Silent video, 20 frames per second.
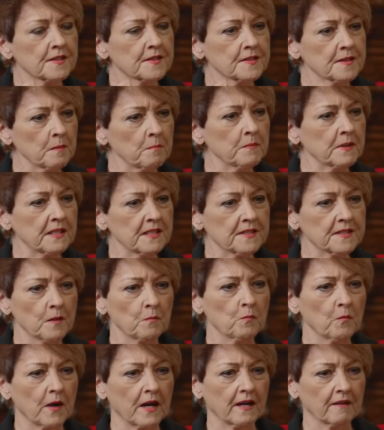somebody
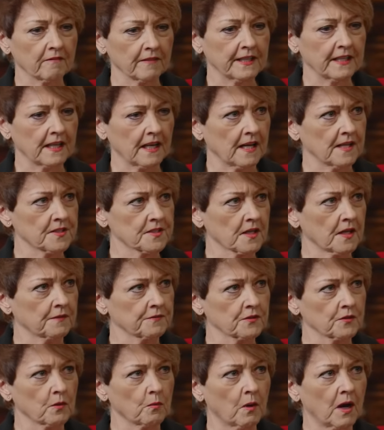somewhere realised
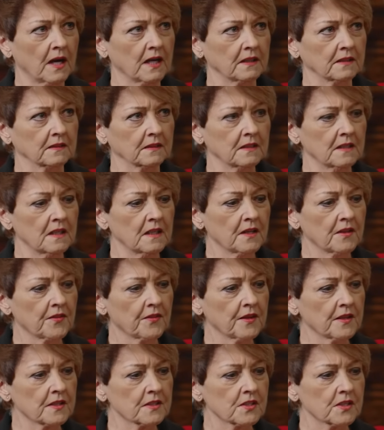after a while
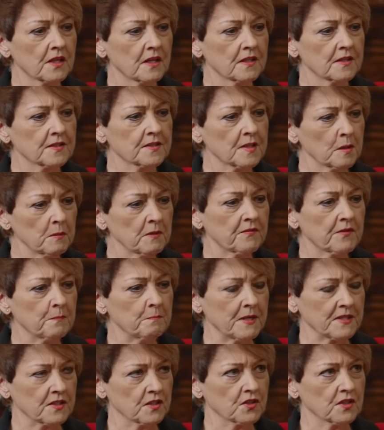that some of the
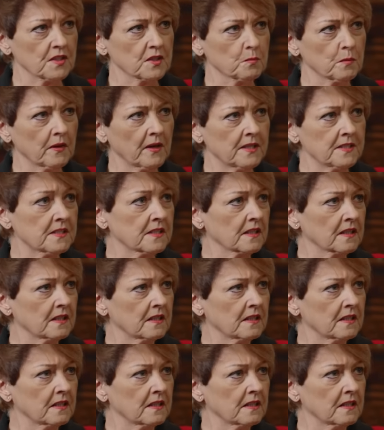messages were ending